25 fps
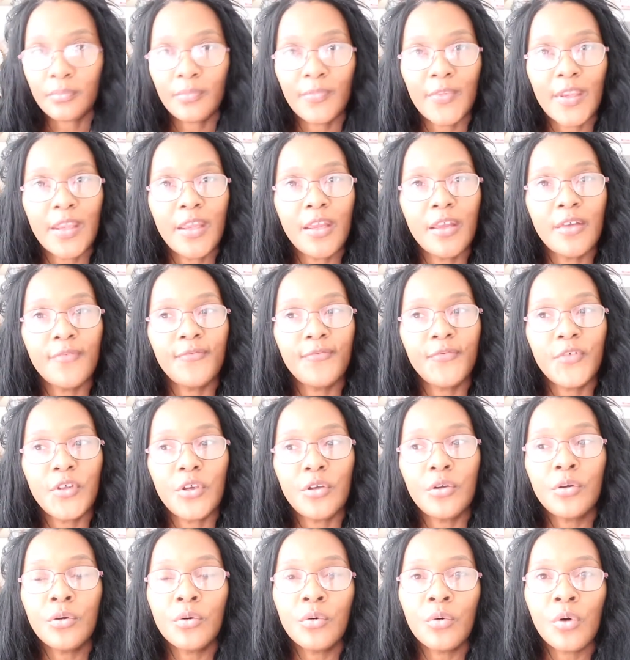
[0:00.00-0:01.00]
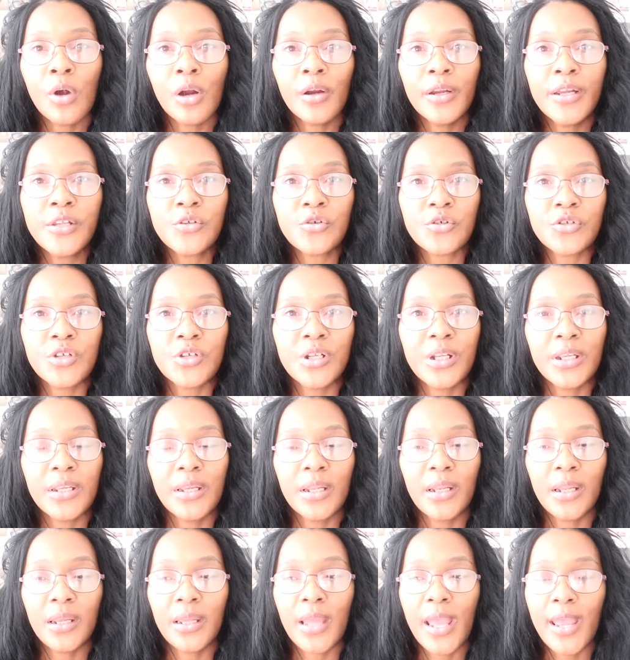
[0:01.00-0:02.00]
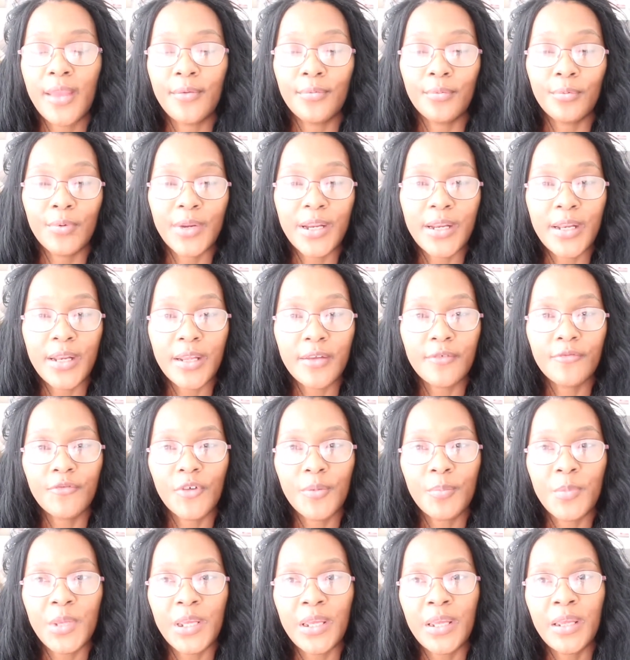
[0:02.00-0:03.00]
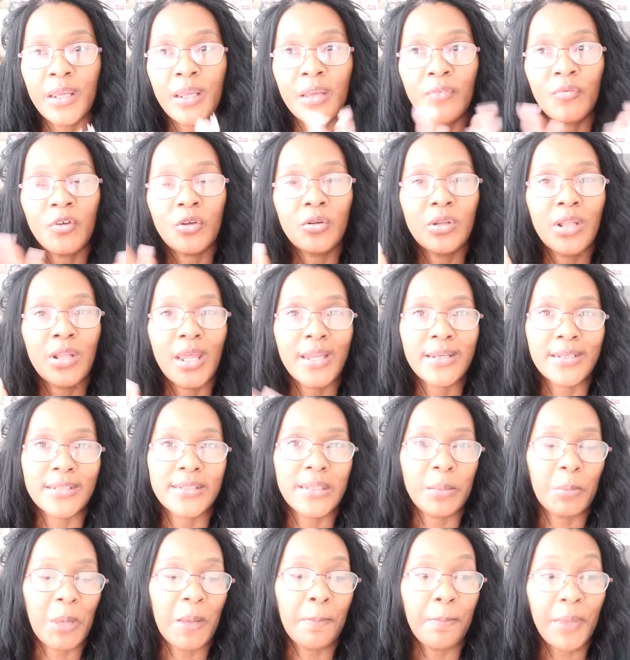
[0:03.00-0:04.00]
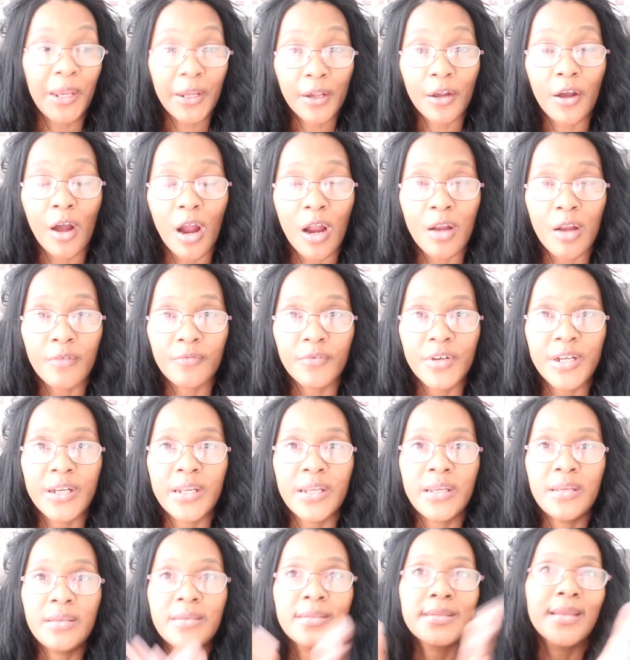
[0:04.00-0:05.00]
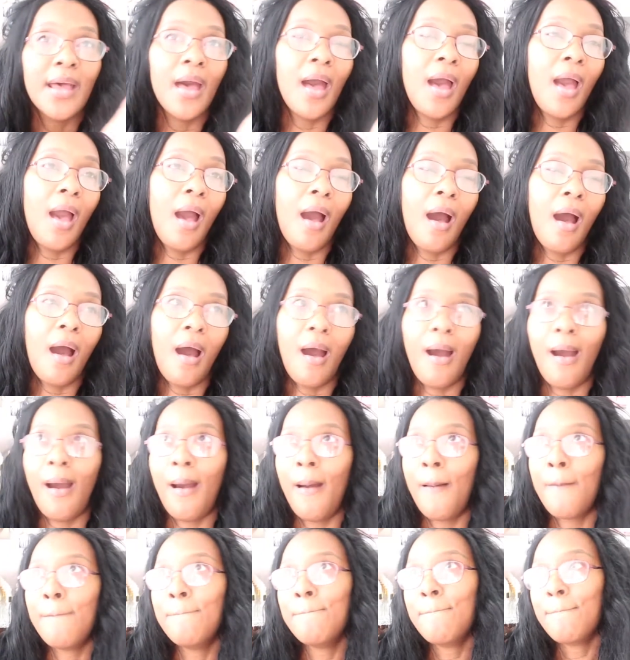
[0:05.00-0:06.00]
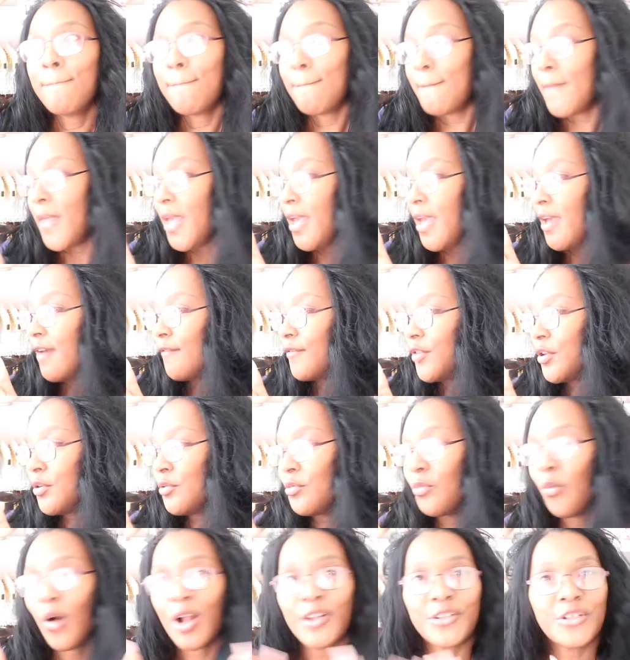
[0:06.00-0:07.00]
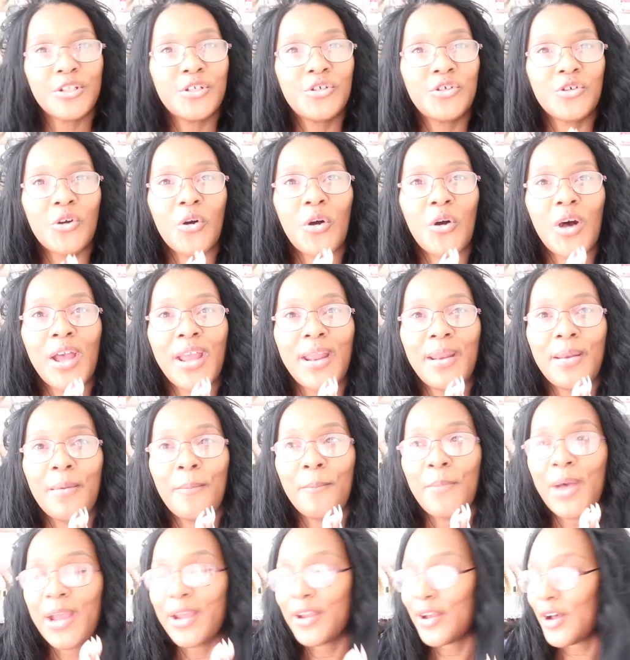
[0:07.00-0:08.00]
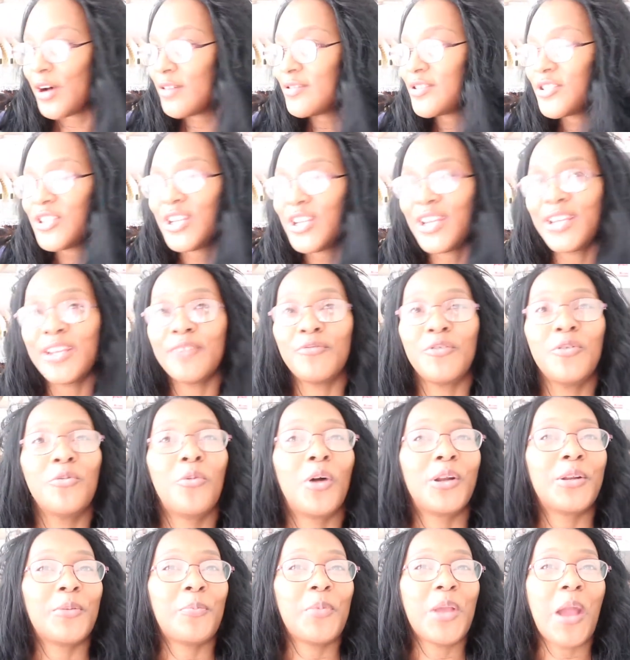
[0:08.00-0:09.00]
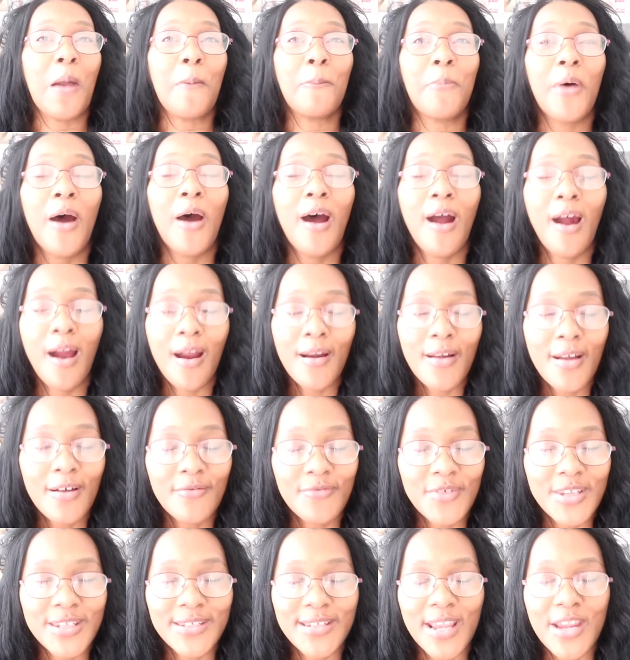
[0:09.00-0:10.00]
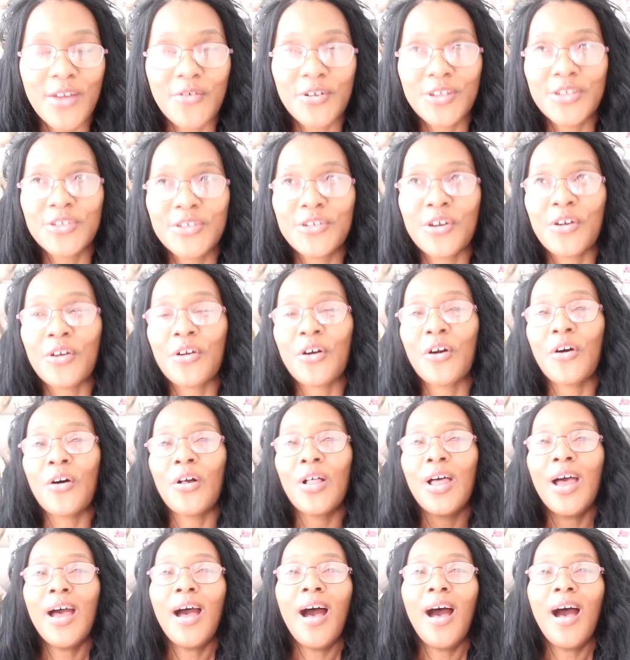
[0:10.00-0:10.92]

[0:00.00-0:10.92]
If you are interested in getting a reading from me, if you'd like to see my pick-a-card readings, if you want to join my coaching, if you want to be a part of the Sacred Circle,